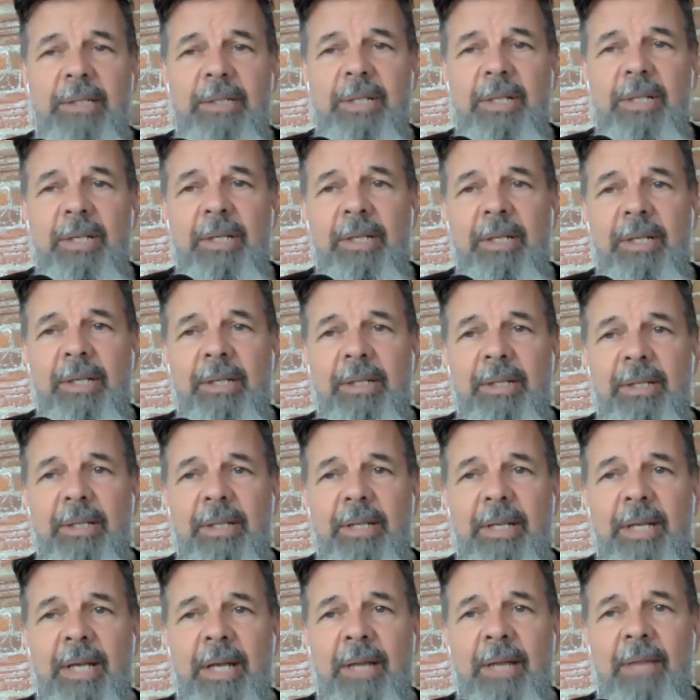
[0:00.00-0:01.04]
to
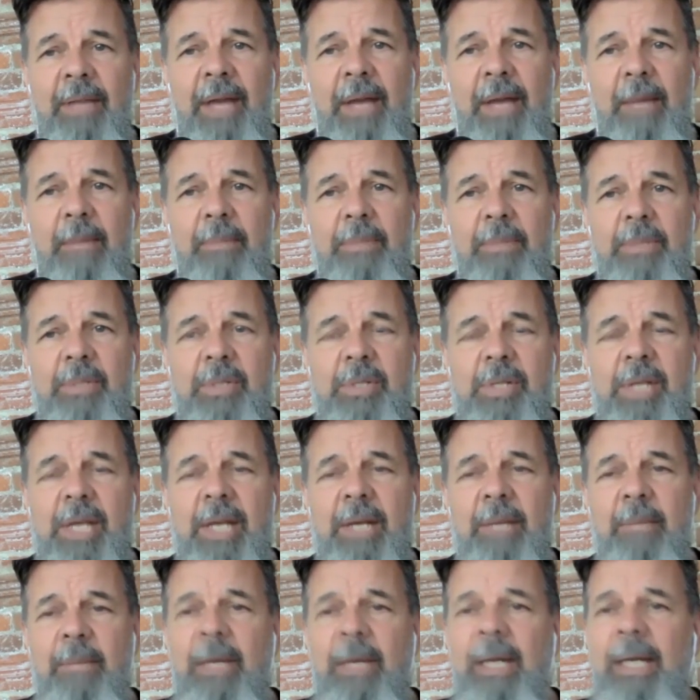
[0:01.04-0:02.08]
uh, that state
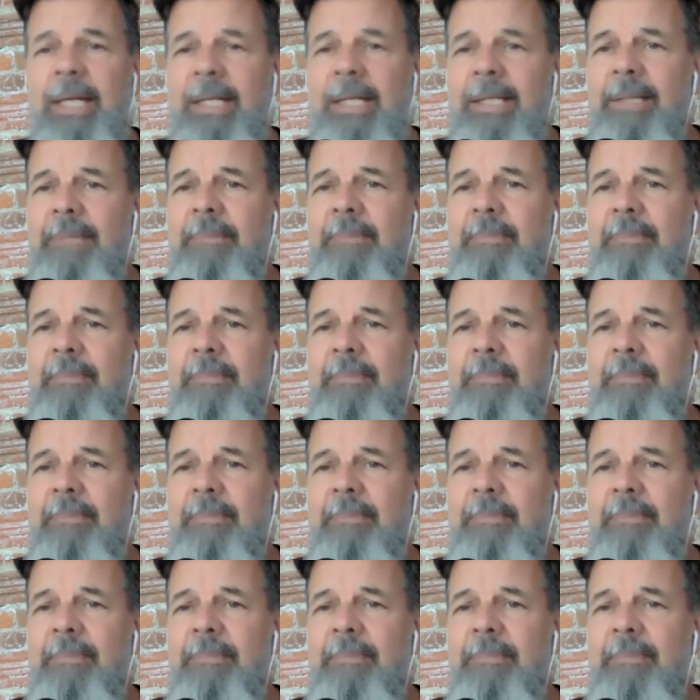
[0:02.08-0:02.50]
of mind?